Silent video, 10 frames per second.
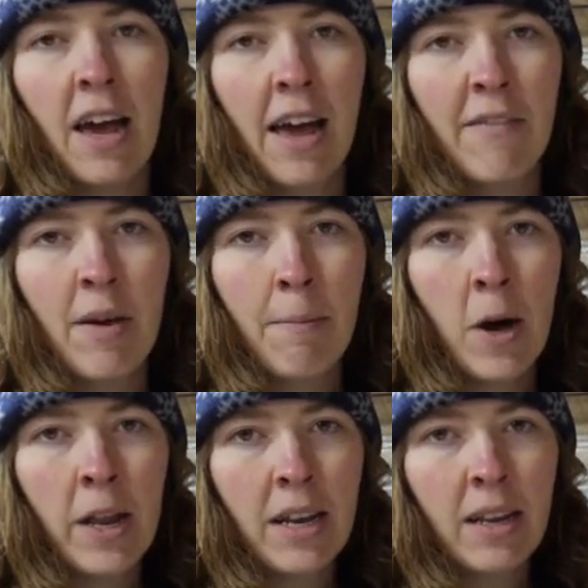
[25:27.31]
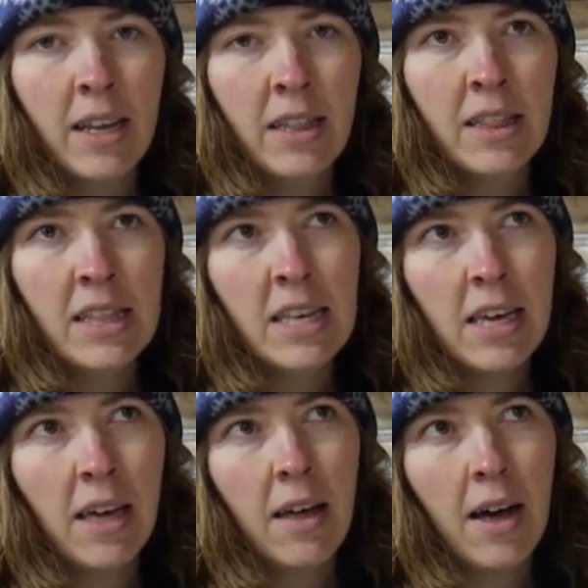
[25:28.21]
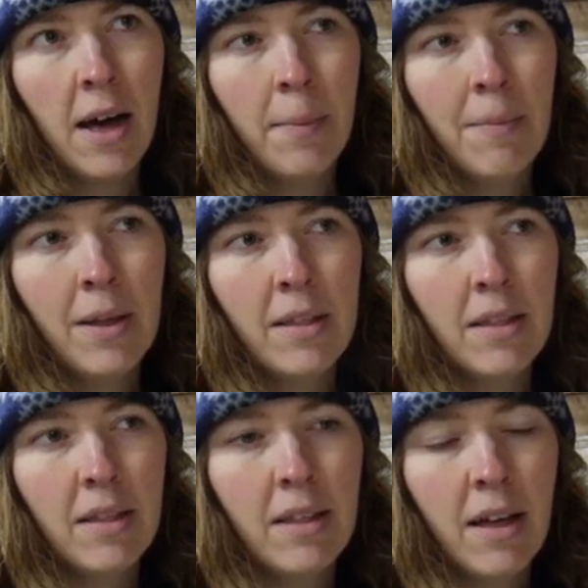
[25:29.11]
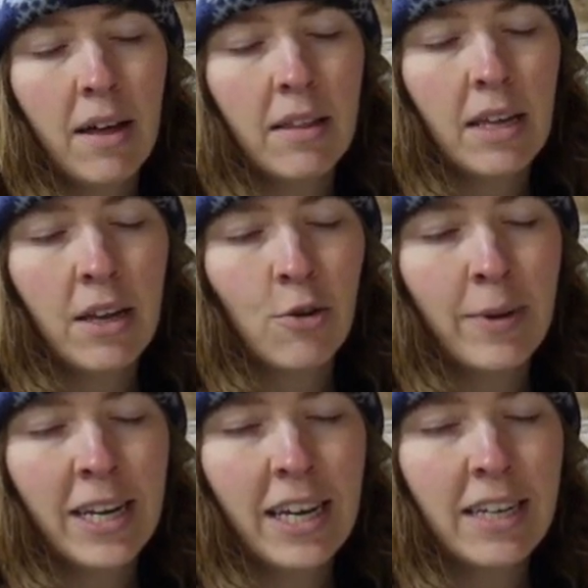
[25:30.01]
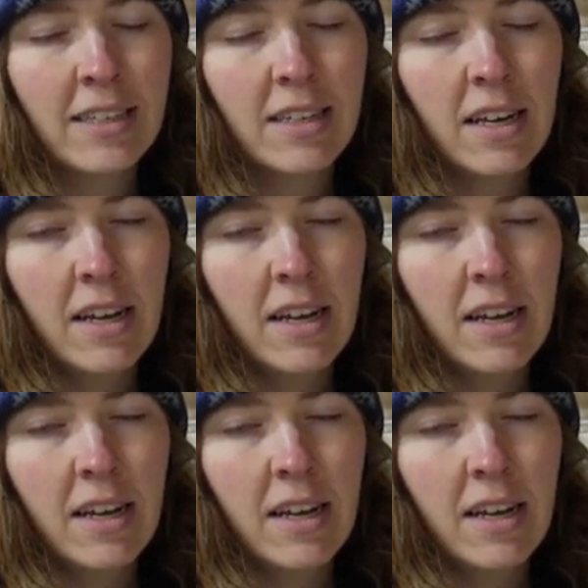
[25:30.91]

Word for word: I haven't bought in the um, uh, the intermediate